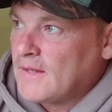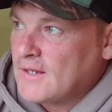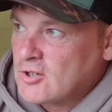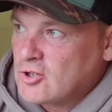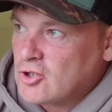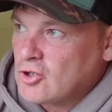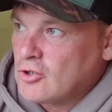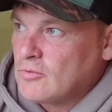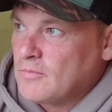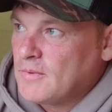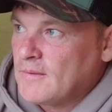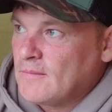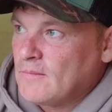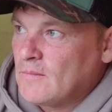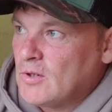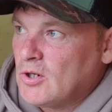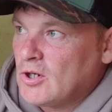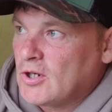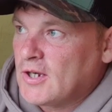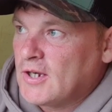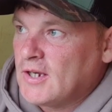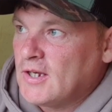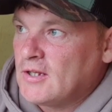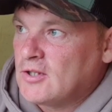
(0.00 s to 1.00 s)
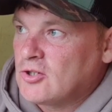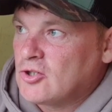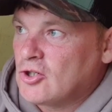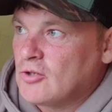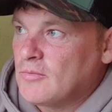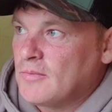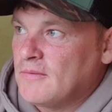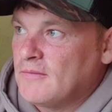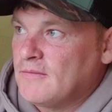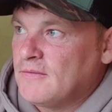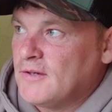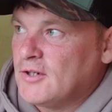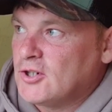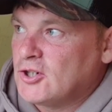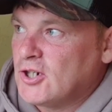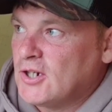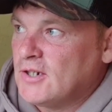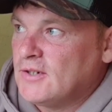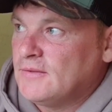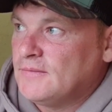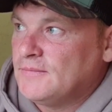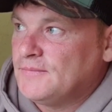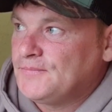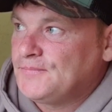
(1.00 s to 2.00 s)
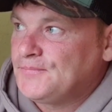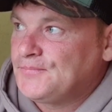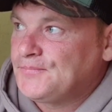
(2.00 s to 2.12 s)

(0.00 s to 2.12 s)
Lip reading: This should have been where Keith should have been fishing,